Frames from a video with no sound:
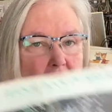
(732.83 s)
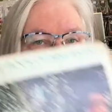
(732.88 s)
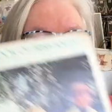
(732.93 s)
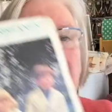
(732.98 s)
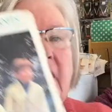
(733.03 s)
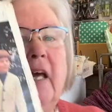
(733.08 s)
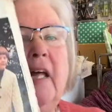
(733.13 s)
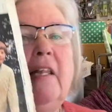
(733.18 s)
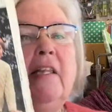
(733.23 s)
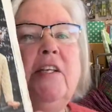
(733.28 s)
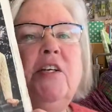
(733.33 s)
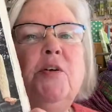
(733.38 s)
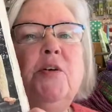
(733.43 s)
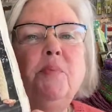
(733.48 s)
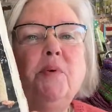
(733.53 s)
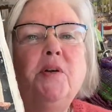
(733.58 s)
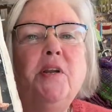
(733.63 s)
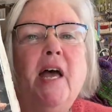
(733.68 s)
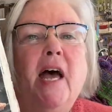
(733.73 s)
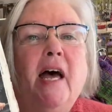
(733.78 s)
Eleanor
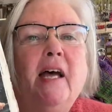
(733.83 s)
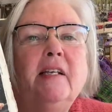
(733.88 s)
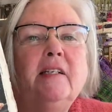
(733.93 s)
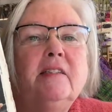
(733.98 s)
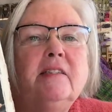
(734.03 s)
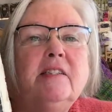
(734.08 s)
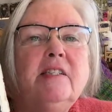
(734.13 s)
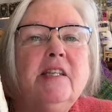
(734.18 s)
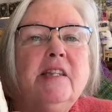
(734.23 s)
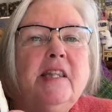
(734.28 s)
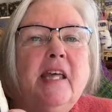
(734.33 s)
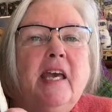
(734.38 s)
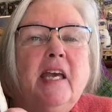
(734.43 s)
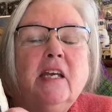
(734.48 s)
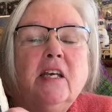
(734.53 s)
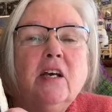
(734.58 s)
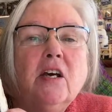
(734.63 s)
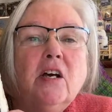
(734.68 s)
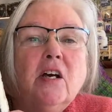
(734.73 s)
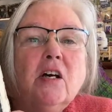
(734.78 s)
Bernat to
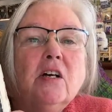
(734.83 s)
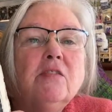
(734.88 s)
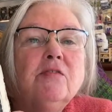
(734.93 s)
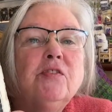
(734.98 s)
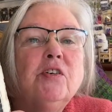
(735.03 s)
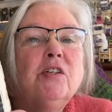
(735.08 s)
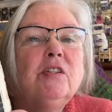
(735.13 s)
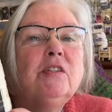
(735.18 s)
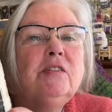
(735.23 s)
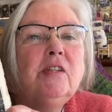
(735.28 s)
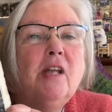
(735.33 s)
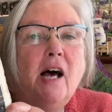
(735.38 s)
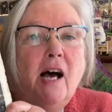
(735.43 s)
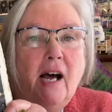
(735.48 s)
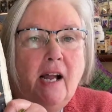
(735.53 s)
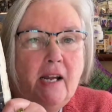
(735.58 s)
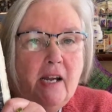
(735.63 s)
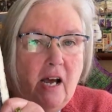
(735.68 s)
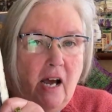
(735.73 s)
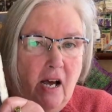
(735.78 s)
thank for a
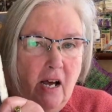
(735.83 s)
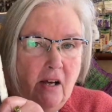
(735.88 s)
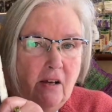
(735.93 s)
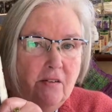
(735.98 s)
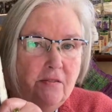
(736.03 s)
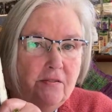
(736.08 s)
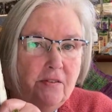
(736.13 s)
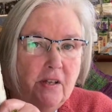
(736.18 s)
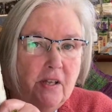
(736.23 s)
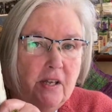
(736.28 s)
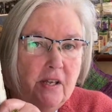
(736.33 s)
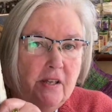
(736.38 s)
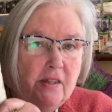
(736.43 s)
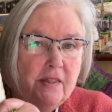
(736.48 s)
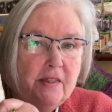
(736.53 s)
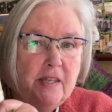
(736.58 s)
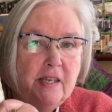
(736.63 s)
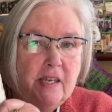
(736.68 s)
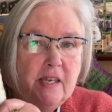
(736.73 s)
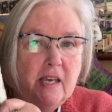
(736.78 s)
lot of
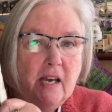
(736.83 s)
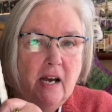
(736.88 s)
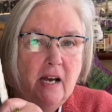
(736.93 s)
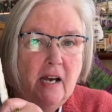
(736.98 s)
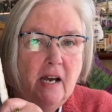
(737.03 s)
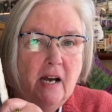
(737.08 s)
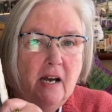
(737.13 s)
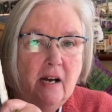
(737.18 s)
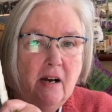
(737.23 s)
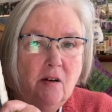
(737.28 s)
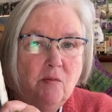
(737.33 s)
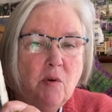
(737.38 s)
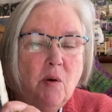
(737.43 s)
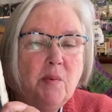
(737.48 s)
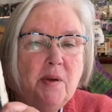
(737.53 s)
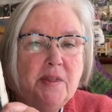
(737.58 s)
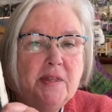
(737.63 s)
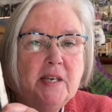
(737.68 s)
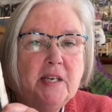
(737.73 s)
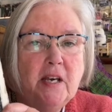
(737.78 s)
the what
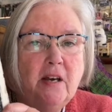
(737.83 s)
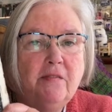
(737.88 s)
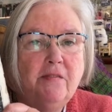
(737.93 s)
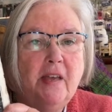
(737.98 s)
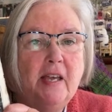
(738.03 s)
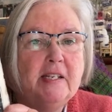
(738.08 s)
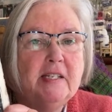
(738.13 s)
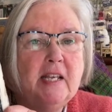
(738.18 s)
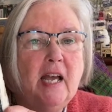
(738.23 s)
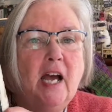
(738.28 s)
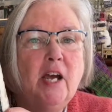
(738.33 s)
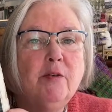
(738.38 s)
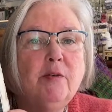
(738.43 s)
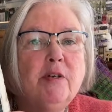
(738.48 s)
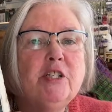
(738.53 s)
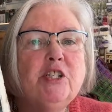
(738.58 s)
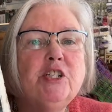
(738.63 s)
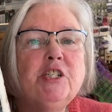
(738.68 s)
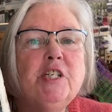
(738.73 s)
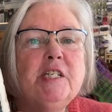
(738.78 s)
we think of as
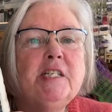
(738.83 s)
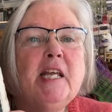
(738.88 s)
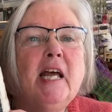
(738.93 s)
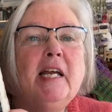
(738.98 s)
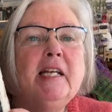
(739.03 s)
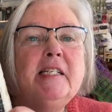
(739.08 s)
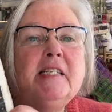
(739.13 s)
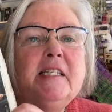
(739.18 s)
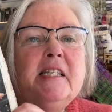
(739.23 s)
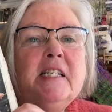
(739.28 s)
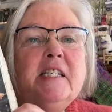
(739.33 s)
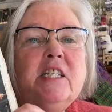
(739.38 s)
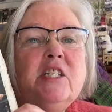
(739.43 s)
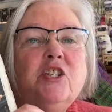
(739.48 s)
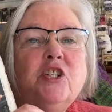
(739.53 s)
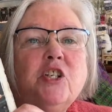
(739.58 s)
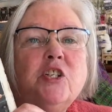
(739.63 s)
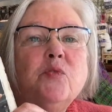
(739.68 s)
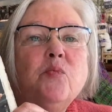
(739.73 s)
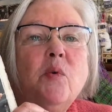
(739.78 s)
Irish designs. This is
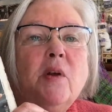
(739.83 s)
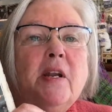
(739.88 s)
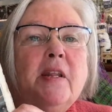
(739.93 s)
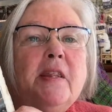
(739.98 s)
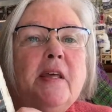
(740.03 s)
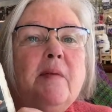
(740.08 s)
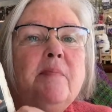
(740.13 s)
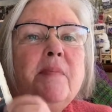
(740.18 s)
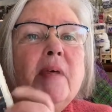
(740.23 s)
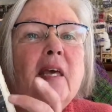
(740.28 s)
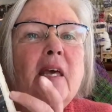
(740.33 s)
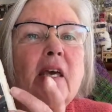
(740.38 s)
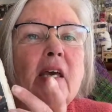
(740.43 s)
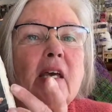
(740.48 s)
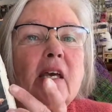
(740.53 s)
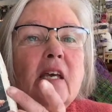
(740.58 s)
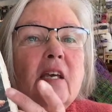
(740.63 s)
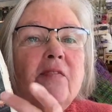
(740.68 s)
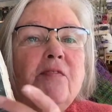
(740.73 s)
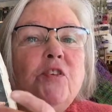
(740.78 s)
just one of them.
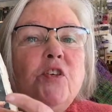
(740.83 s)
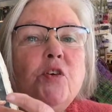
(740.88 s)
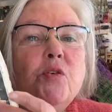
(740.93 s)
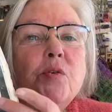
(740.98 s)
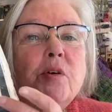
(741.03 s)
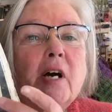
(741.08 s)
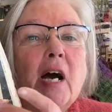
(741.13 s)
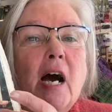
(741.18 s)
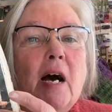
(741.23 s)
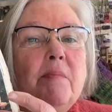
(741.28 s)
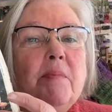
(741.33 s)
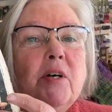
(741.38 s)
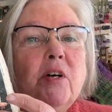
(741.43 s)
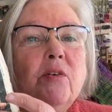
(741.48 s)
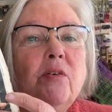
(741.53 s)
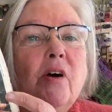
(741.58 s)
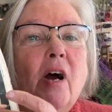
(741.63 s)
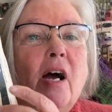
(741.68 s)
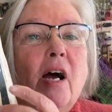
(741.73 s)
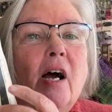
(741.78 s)
If you come
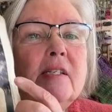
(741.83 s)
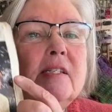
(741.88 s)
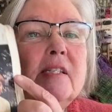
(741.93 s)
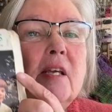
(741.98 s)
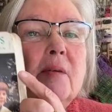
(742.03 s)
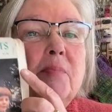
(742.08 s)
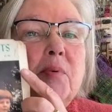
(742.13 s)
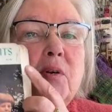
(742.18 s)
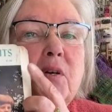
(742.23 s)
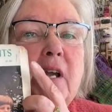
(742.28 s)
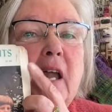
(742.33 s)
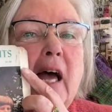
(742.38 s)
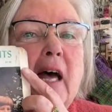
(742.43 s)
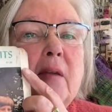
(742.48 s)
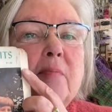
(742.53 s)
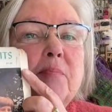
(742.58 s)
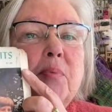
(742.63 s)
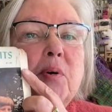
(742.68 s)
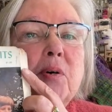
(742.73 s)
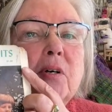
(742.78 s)
across a
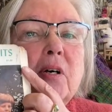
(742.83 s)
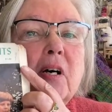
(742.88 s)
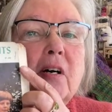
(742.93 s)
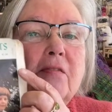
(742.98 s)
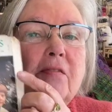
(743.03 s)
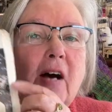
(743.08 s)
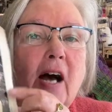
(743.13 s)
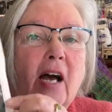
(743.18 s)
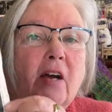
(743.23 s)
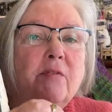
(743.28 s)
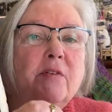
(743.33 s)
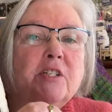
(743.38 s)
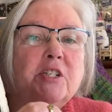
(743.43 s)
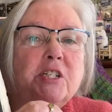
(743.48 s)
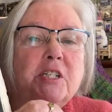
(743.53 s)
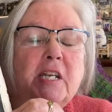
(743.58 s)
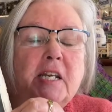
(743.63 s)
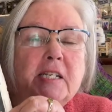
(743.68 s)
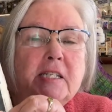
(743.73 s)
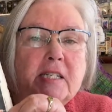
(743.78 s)
Bernat book of
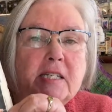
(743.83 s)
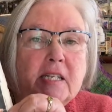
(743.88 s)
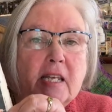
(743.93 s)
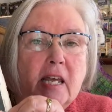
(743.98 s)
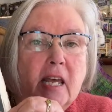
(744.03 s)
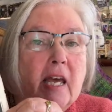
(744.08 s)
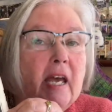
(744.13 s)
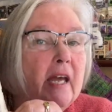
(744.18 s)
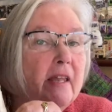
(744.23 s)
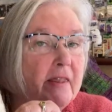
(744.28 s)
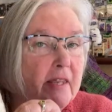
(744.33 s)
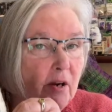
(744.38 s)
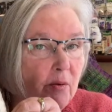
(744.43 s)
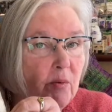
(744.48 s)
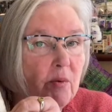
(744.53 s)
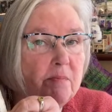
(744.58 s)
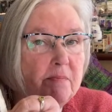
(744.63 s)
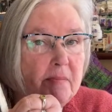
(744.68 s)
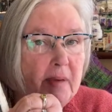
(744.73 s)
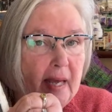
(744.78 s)
Irish knits, and there
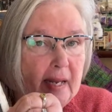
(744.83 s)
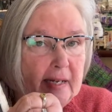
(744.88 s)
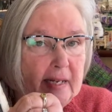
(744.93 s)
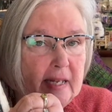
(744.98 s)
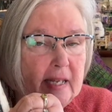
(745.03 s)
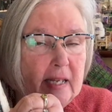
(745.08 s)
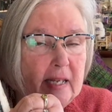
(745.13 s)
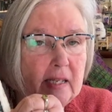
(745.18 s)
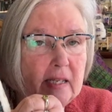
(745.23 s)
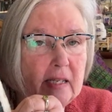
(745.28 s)
were many,